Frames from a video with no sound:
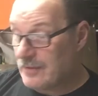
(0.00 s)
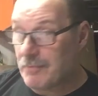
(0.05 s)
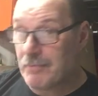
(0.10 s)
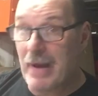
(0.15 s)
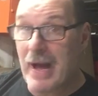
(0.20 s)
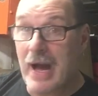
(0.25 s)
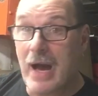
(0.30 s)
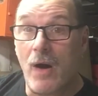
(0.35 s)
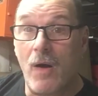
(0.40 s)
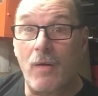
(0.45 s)

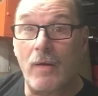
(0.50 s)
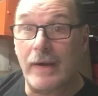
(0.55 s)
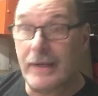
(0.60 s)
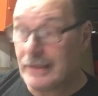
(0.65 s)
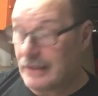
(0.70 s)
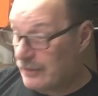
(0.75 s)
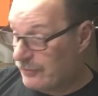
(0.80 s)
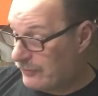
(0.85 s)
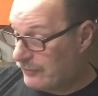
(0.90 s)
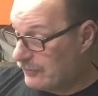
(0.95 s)
bow, I
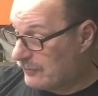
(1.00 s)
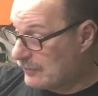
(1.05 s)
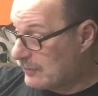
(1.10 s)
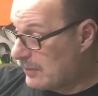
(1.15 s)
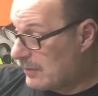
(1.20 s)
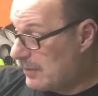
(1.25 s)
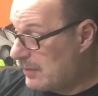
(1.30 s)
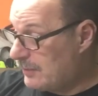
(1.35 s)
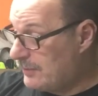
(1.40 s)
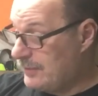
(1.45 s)
guess it's
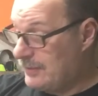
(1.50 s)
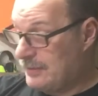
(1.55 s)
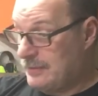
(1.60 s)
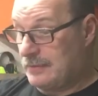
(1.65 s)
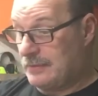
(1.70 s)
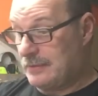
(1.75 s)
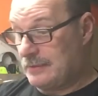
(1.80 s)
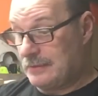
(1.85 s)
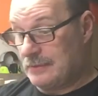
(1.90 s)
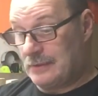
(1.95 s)
called.
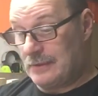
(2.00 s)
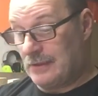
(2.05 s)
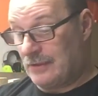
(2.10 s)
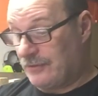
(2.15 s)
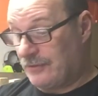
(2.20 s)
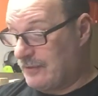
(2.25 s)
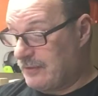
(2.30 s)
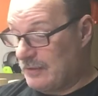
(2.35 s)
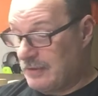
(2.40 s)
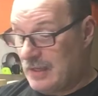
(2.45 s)
I
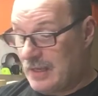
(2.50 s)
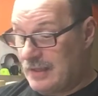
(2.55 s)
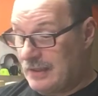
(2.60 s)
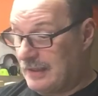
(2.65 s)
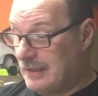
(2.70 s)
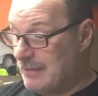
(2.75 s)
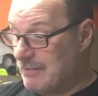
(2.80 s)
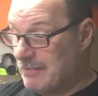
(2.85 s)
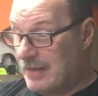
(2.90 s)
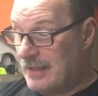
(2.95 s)
still got to
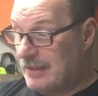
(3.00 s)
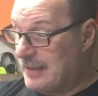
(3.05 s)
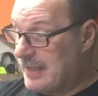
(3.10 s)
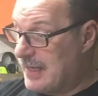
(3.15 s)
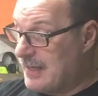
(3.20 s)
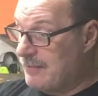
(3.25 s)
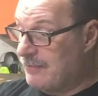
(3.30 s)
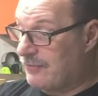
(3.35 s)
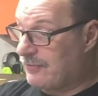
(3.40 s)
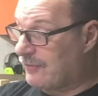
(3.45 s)
get my
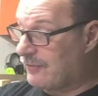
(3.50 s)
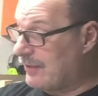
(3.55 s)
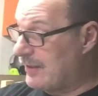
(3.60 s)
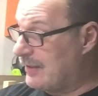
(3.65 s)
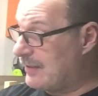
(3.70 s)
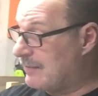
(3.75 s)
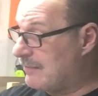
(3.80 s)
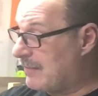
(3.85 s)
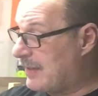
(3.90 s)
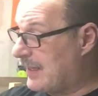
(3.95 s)
name straight
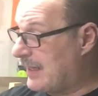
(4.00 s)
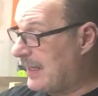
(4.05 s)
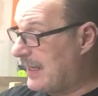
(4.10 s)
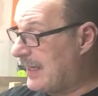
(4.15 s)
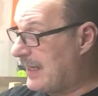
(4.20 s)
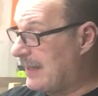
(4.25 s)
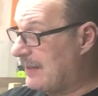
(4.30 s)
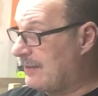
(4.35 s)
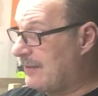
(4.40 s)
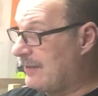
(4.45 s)
in my
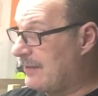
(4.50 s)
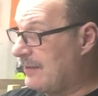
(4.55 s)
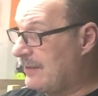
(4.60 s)
head.